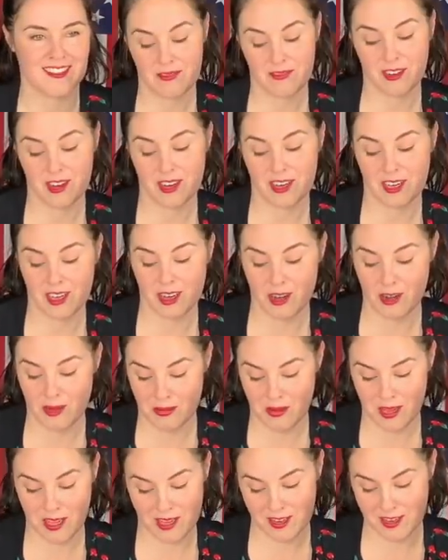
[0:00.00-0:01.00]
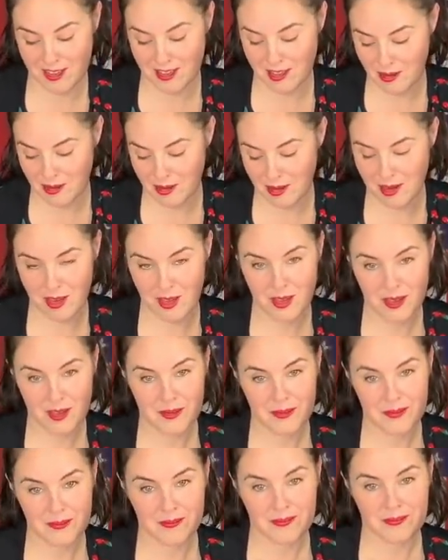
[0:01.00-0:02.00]
Freaking Europeans. I do not
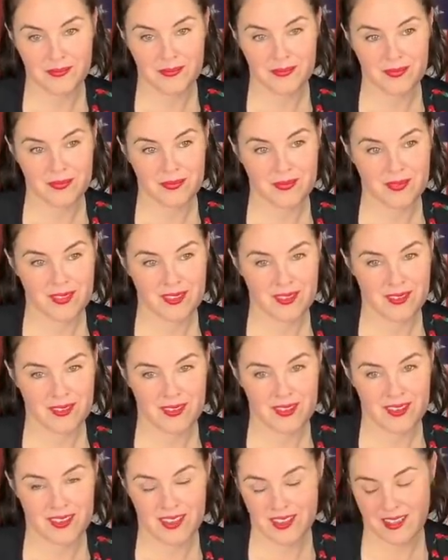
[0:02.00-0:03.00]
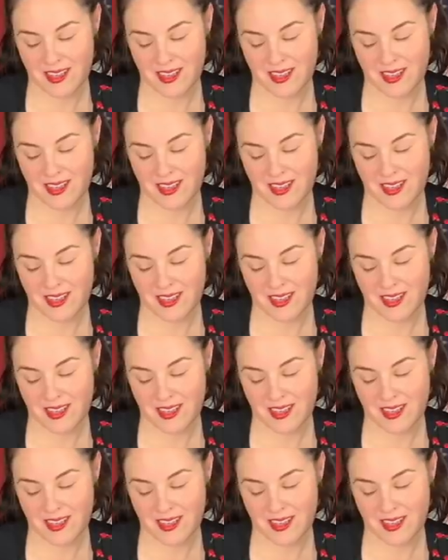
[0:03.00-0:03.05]
like Denmark, man.